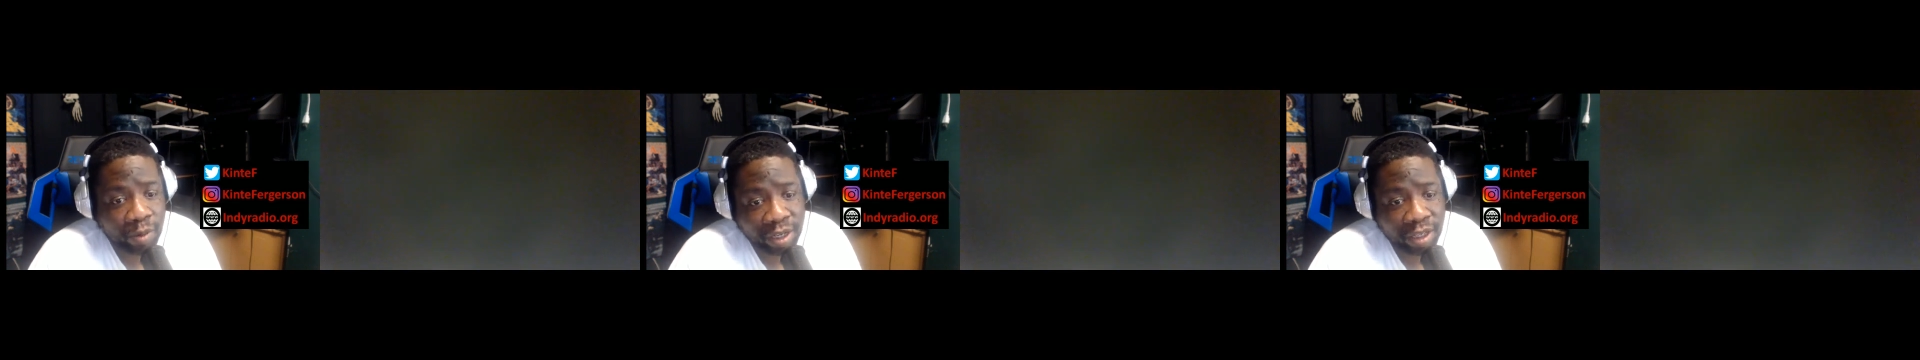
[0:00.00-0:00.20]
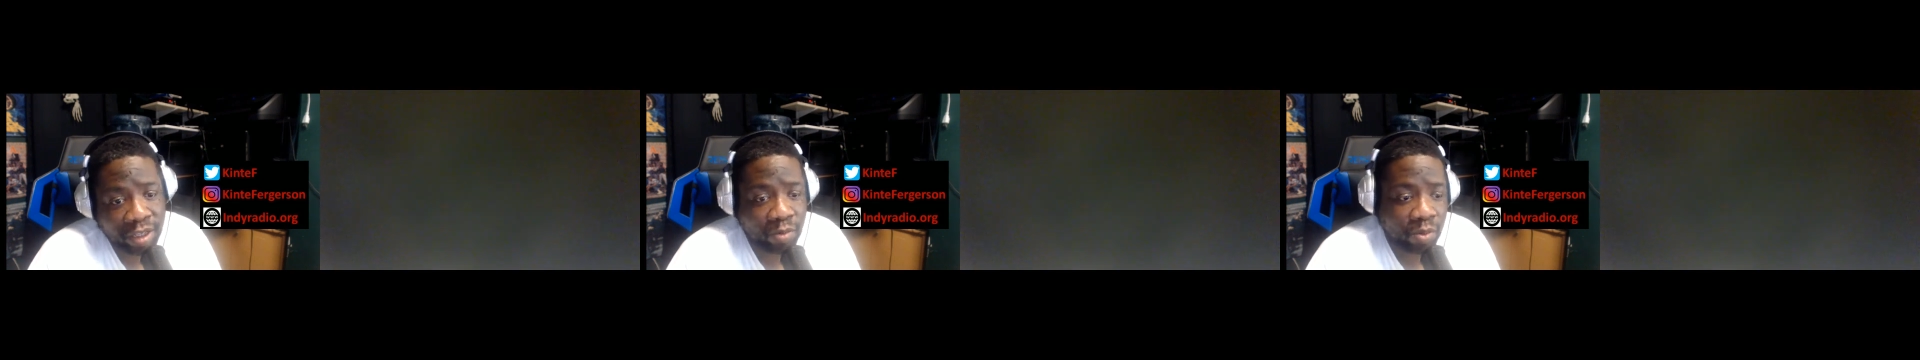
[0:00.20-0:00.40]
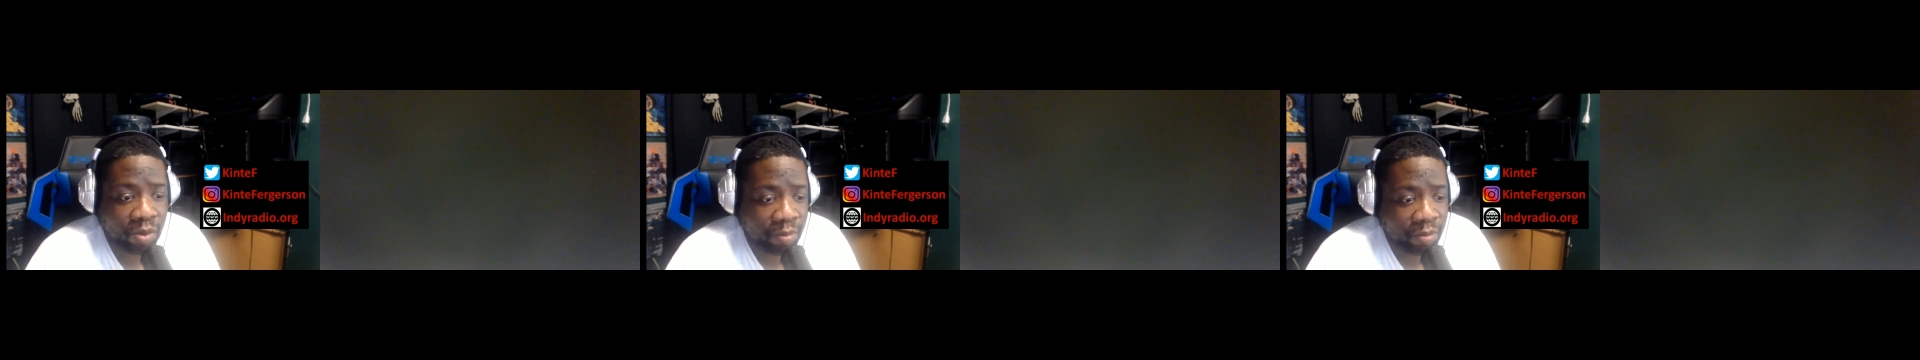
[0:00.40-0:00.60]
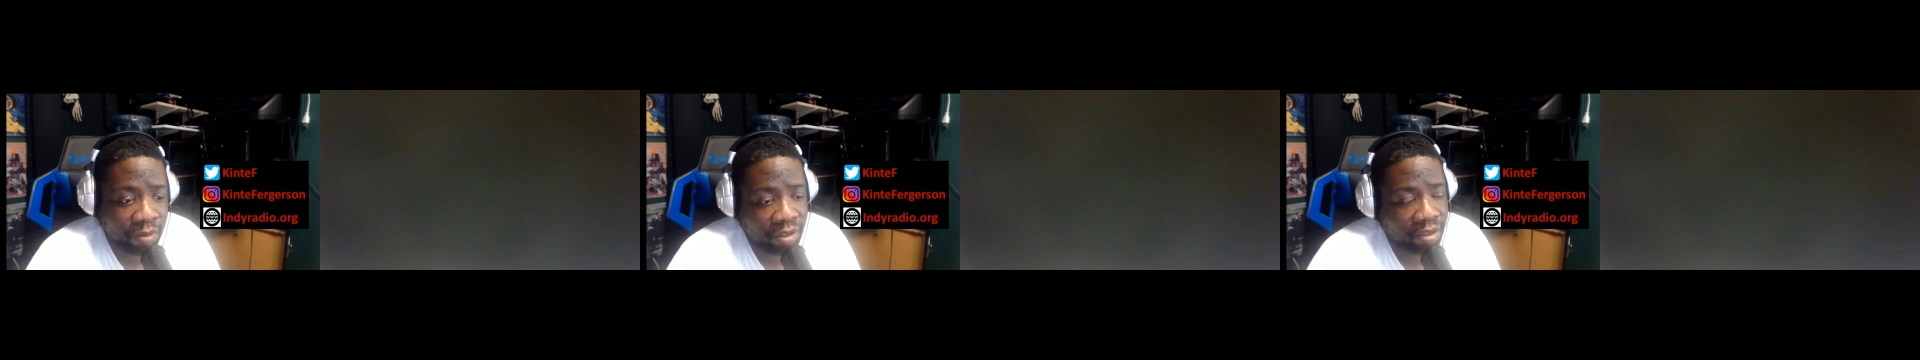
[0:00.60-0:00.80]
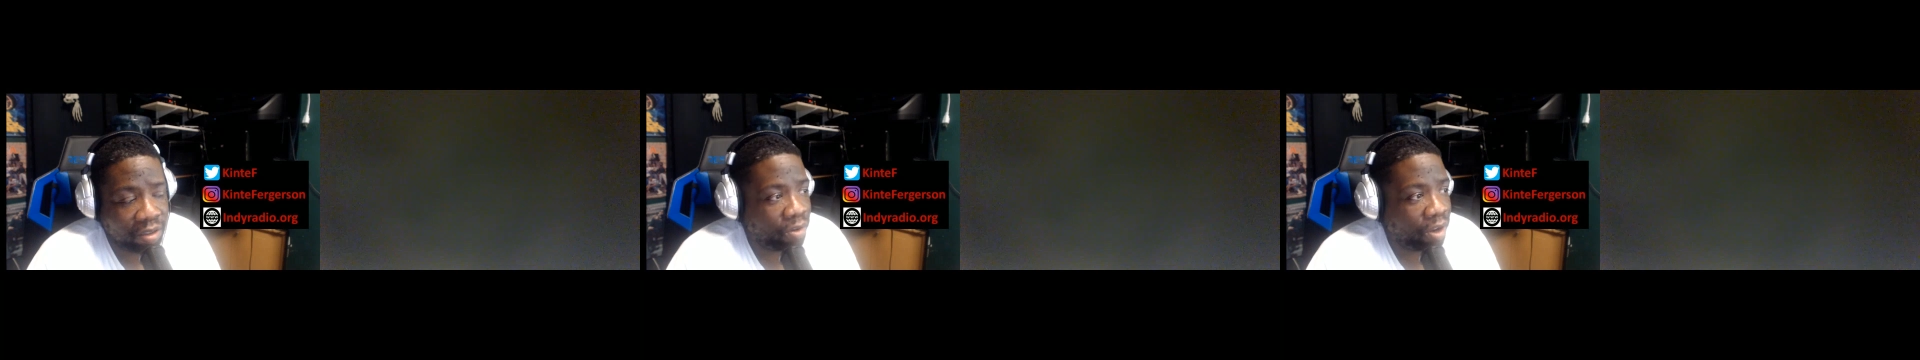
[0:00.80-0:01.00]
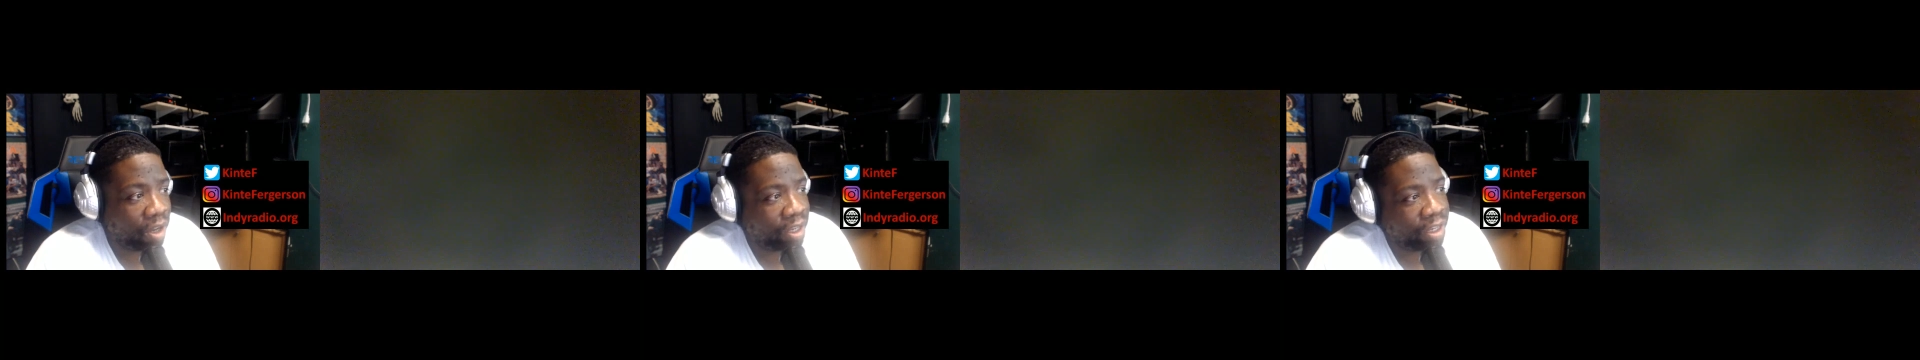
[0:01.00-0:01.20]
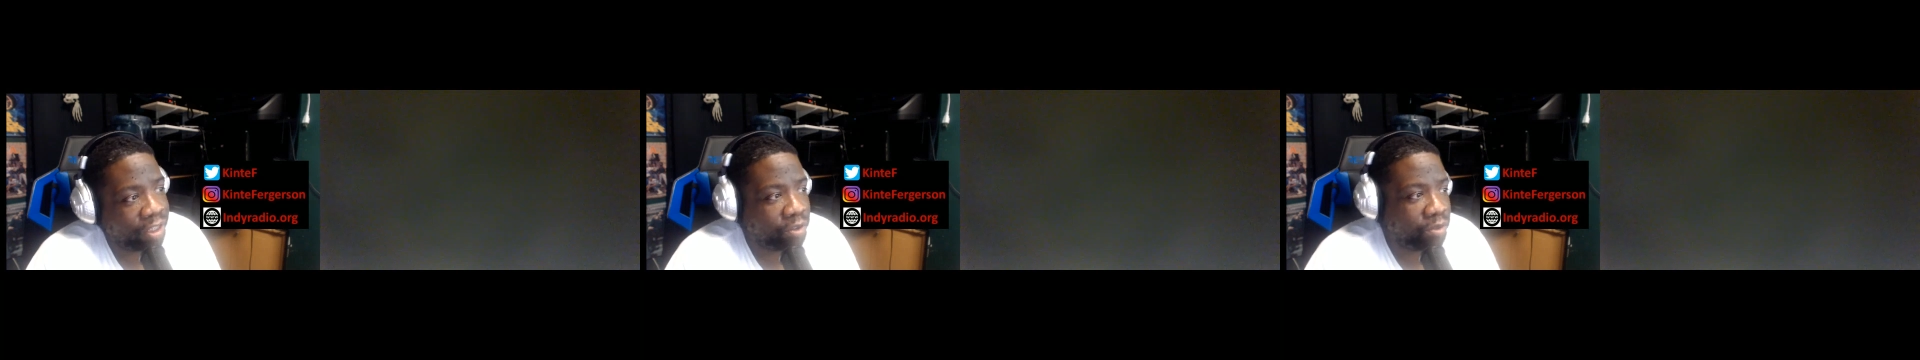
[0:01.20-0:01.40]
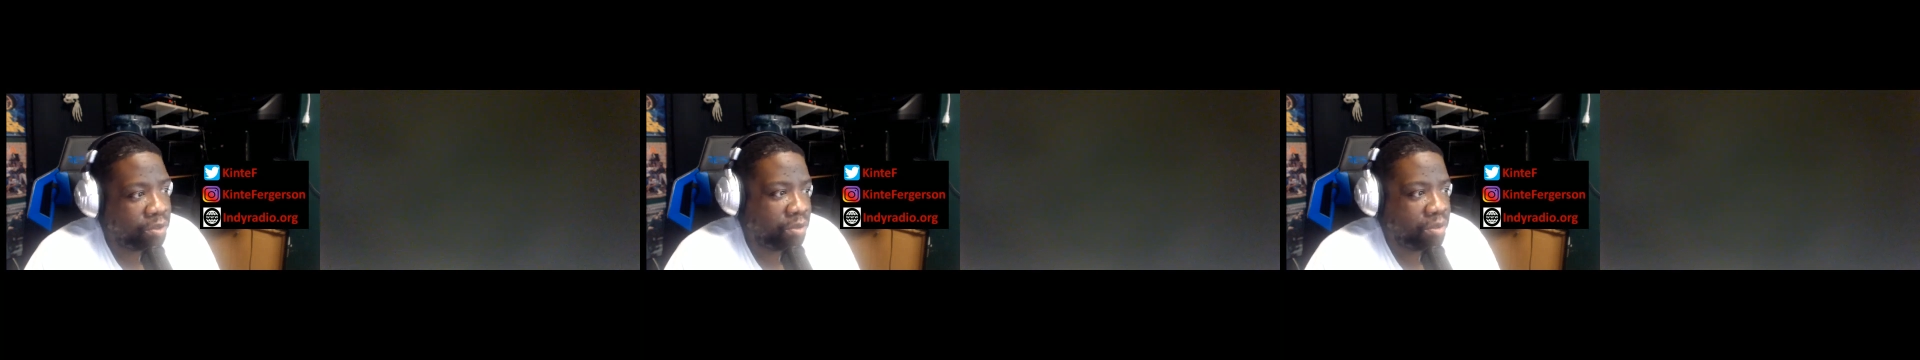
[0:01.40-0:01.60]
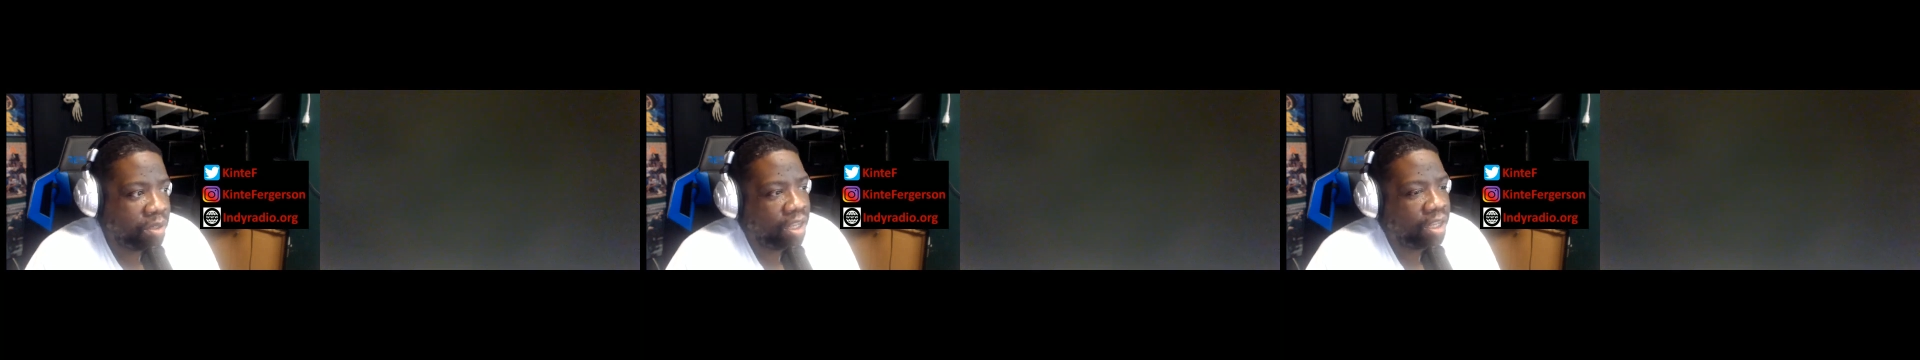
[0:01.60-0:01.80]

his woman? Why can't you do that?